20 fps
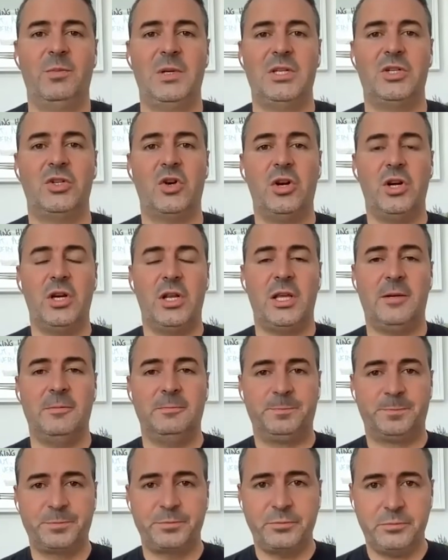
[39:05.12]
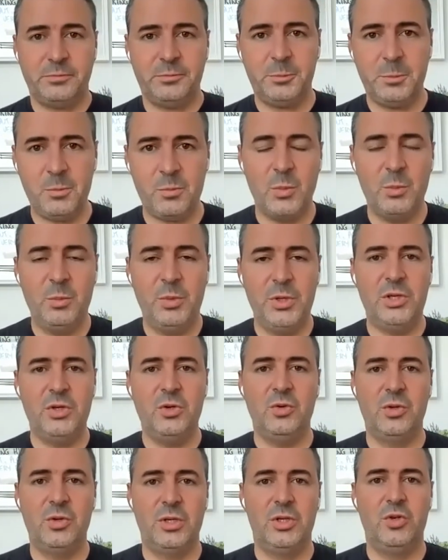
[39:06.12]
to be dirty, but
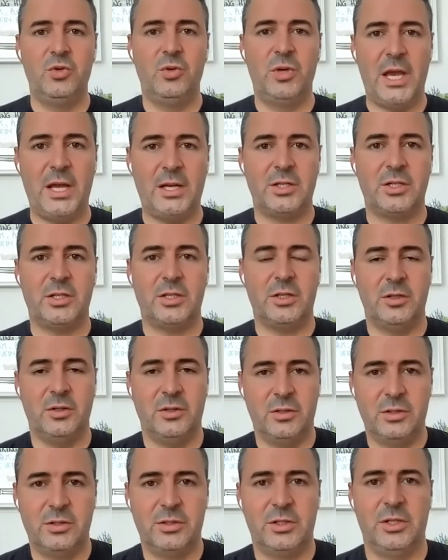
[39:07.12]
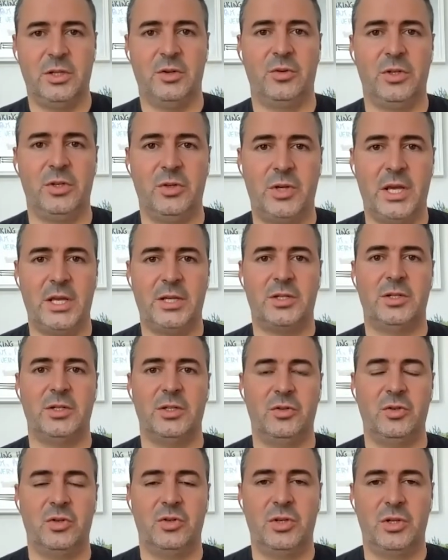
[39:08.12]
you, you get to, you know, you get
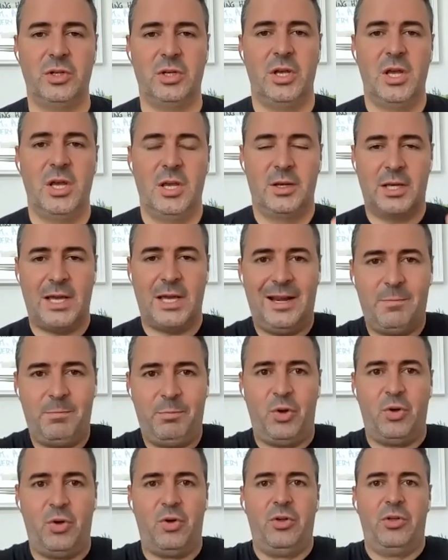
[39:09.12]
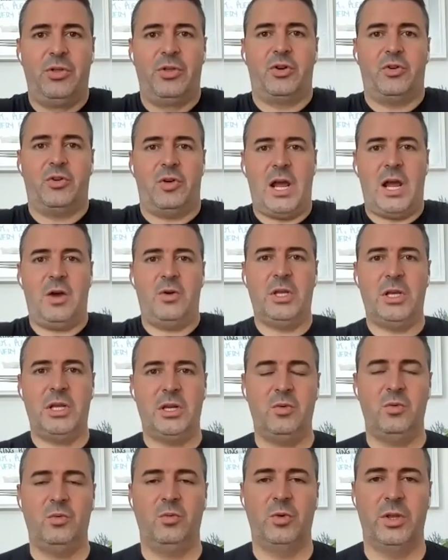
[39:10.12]
to kind of pull the crowd
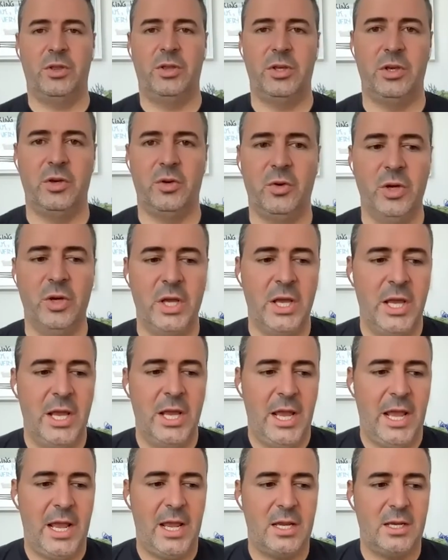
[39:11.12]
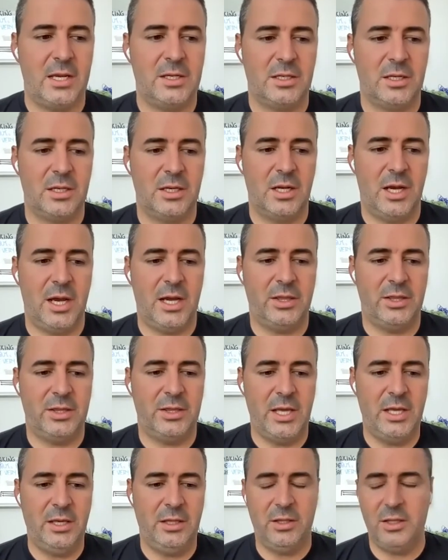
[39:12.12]
in with you. And I
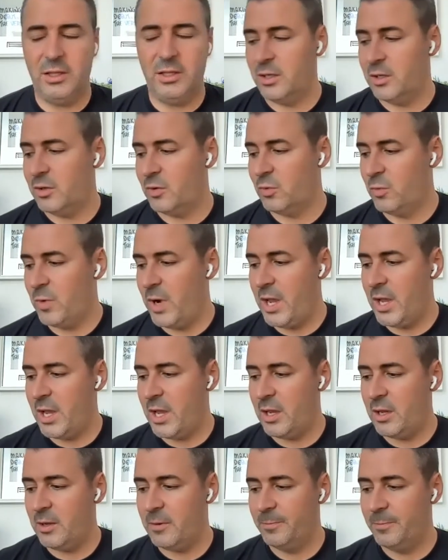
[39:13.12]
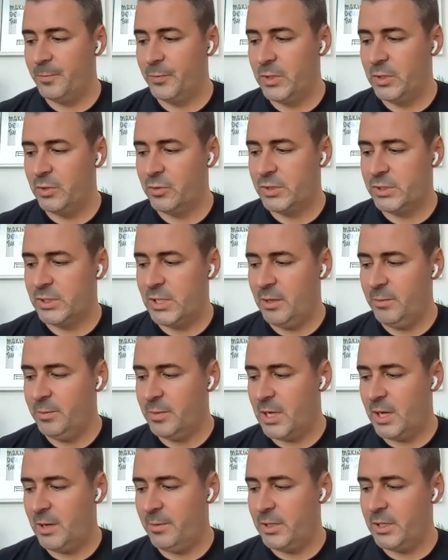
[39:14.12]
think that in a way, you know, stand-up
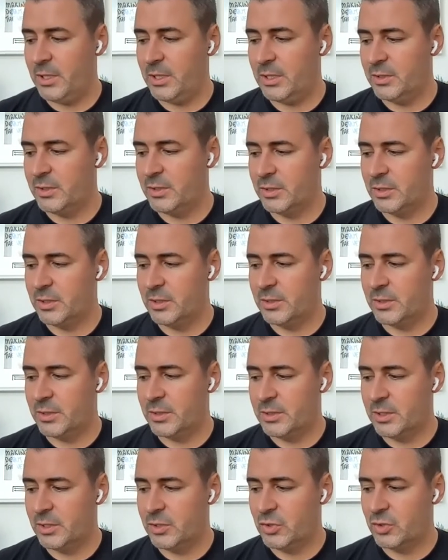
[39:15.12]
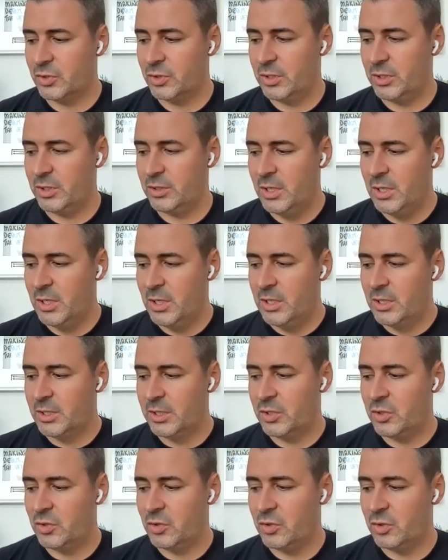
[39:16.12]
comedy is is essentially
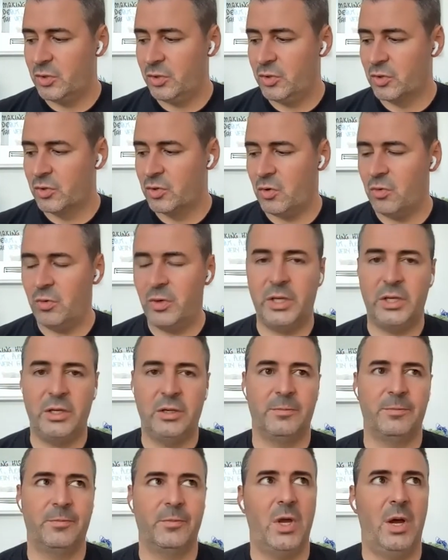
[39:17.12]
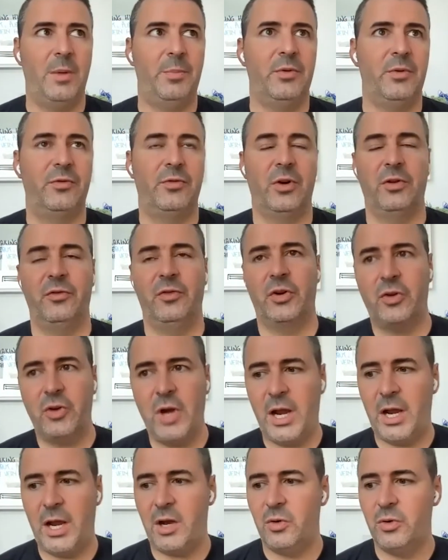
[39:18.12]
like you're you're going up in front of a
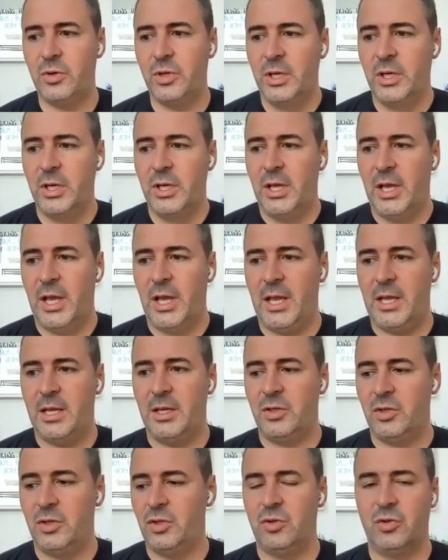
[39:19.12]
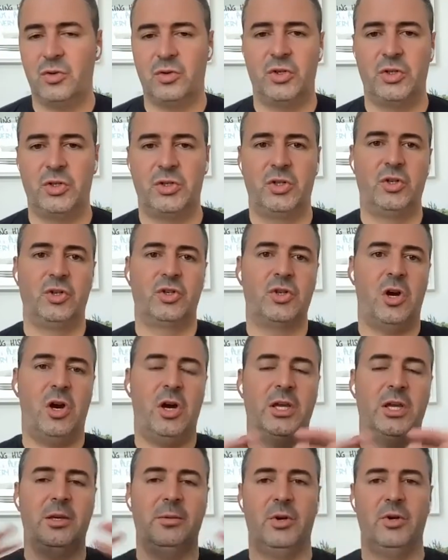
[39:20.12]
crowd and you're you're
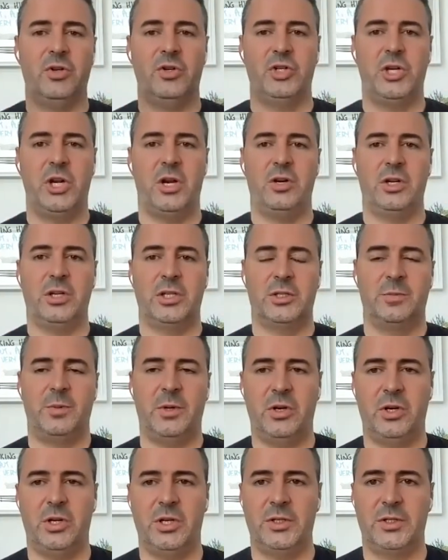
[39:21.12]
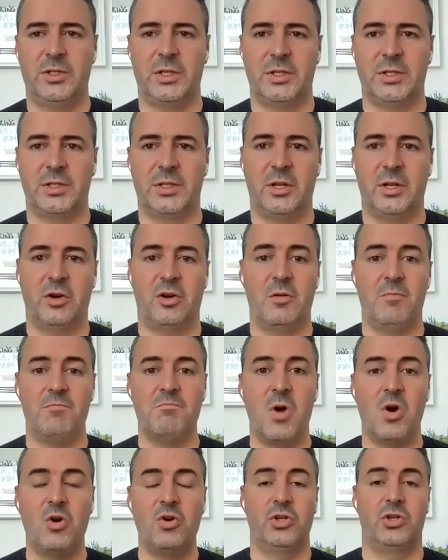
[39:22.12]
talking about shared experiences that are
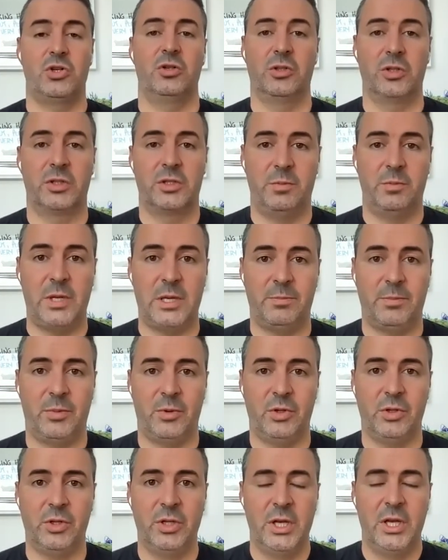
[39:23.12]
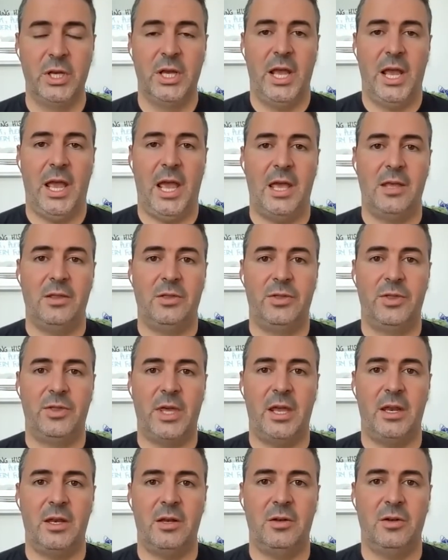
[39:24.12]
emotional to people and
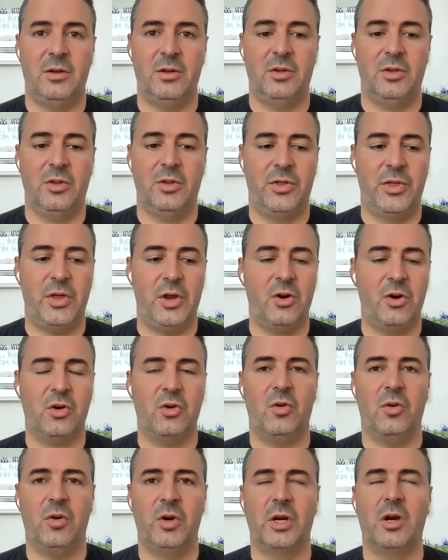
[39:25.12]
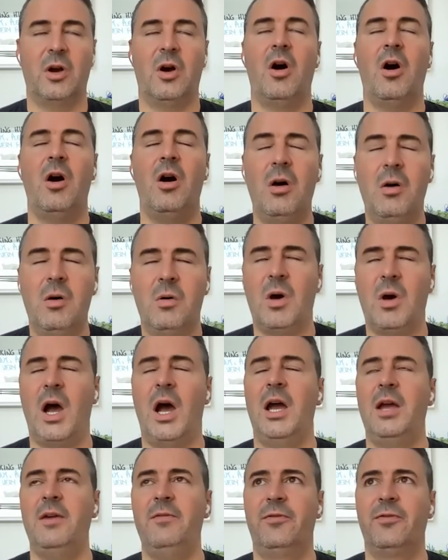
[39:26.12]
then they're going oh
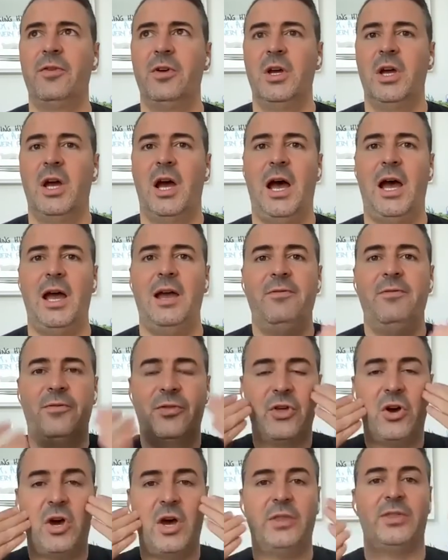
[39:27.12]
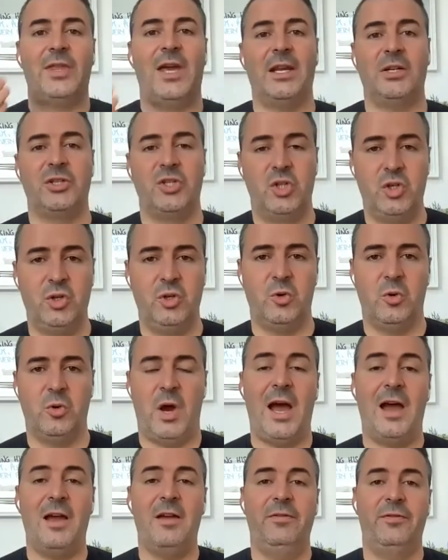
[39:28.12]
i've i've thought that too
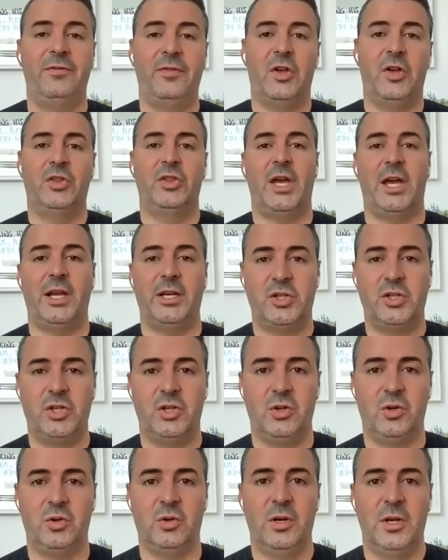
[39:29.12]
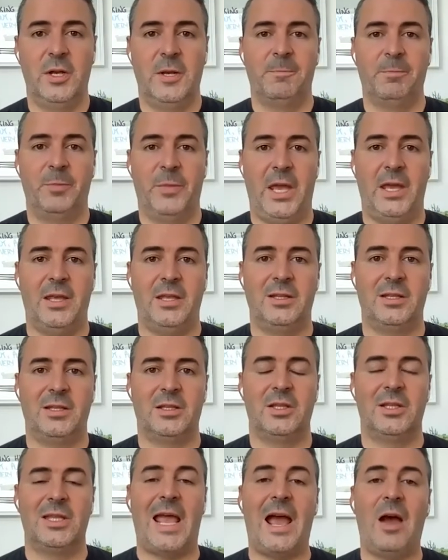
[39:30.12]
i've felt that too and
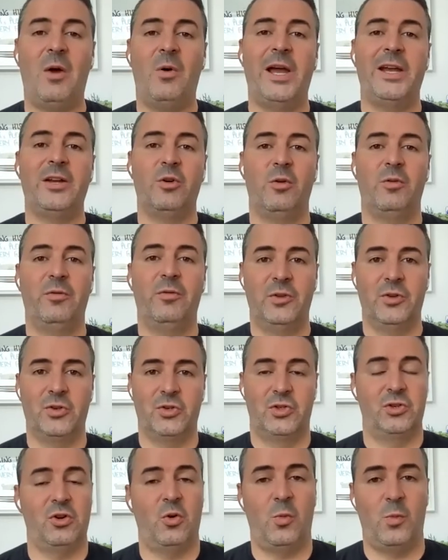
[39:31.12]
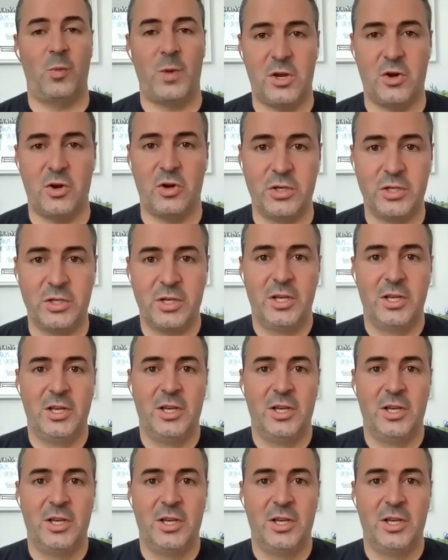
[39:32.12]
now i don't feel so weird